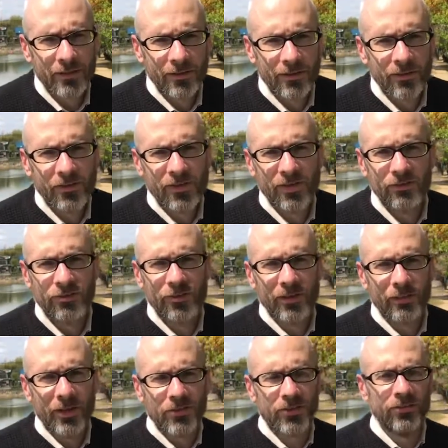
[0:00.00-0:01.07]
that this
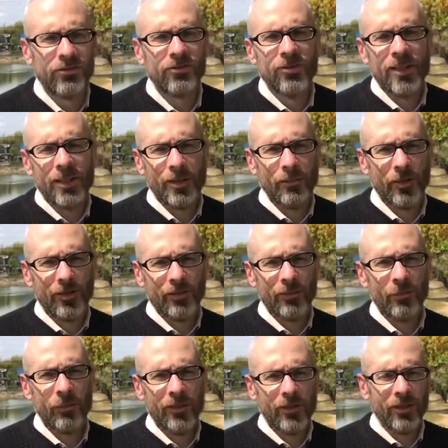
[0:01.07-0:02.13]
digital message in a
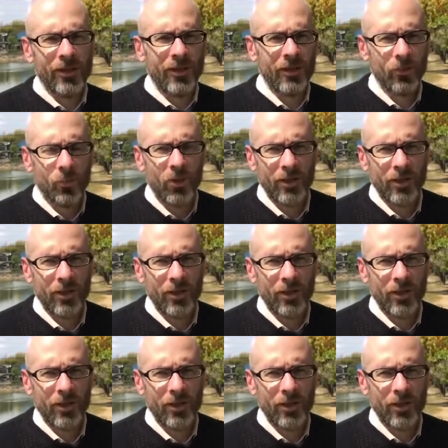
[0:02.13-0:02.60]
bottle will